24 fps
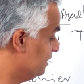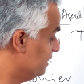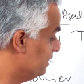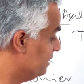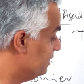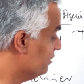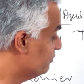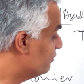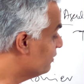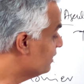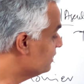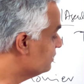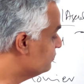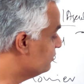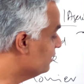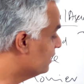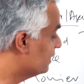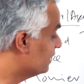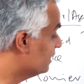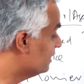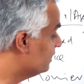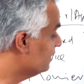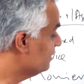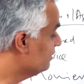difference we are
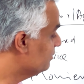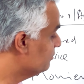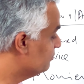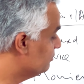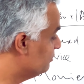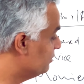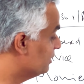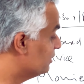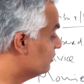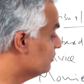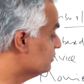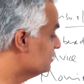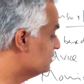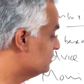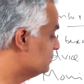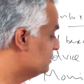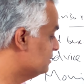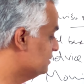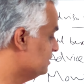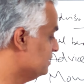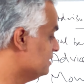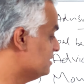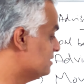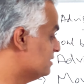getting, because
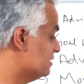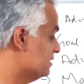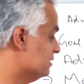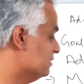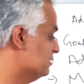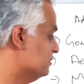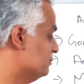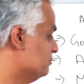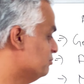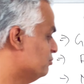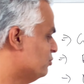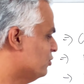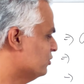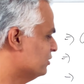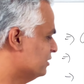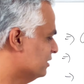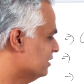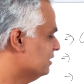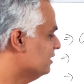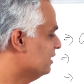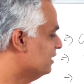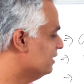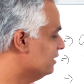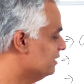it's more
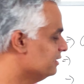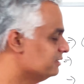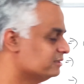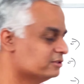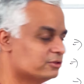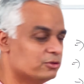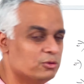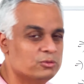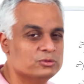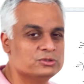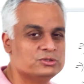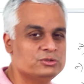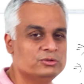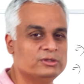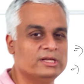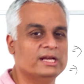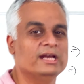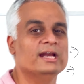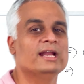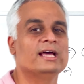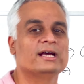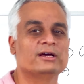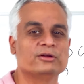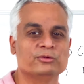than, it's close to 10
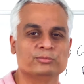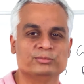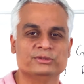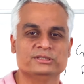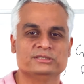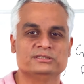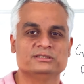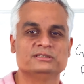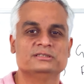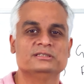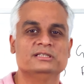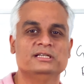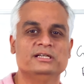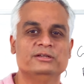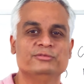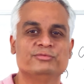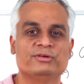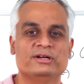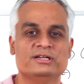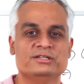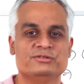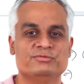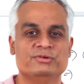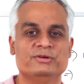lakh rupees
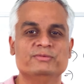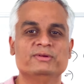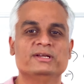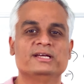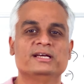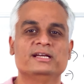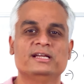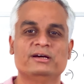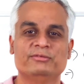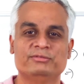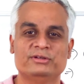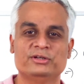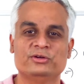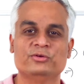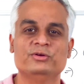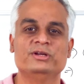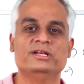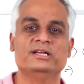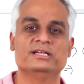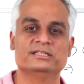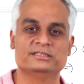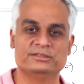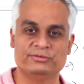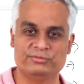difference we will get after 20
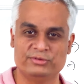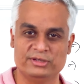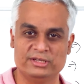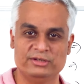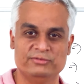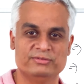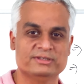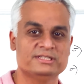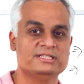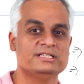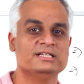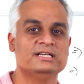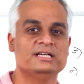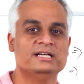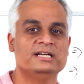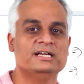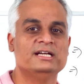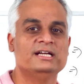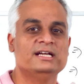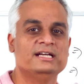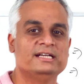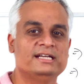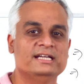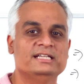years if we invest
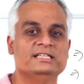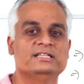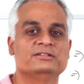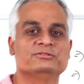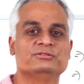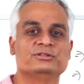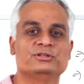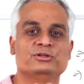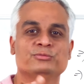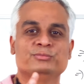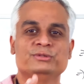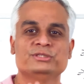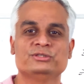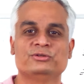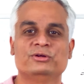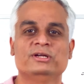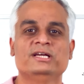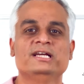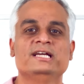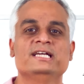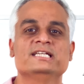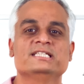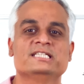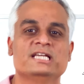10,000 rupees on
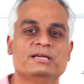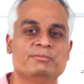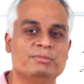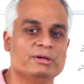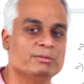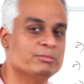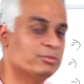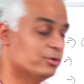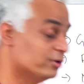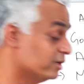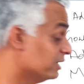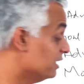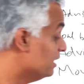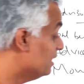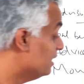a SIP bond.